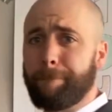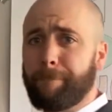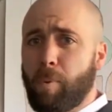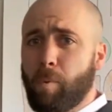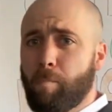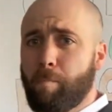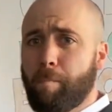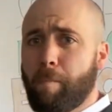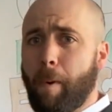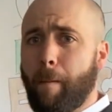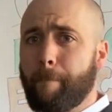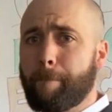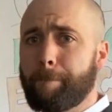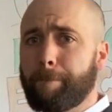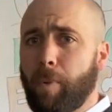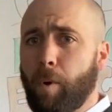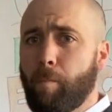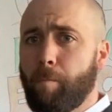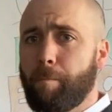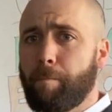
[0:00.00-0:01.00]
Boom,
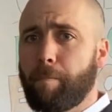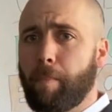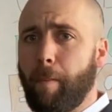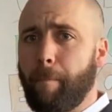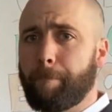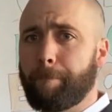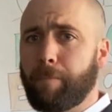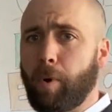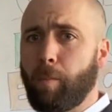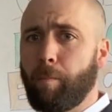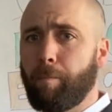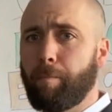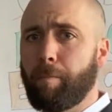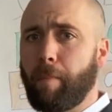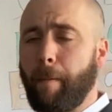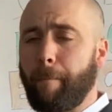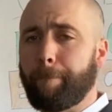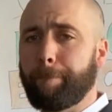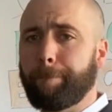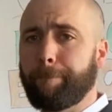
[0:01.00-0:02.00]
boom, boom,
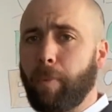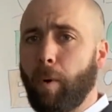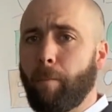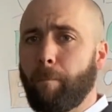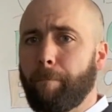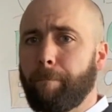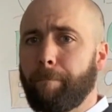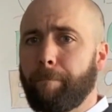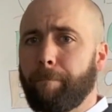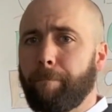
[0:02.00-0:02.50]
boom.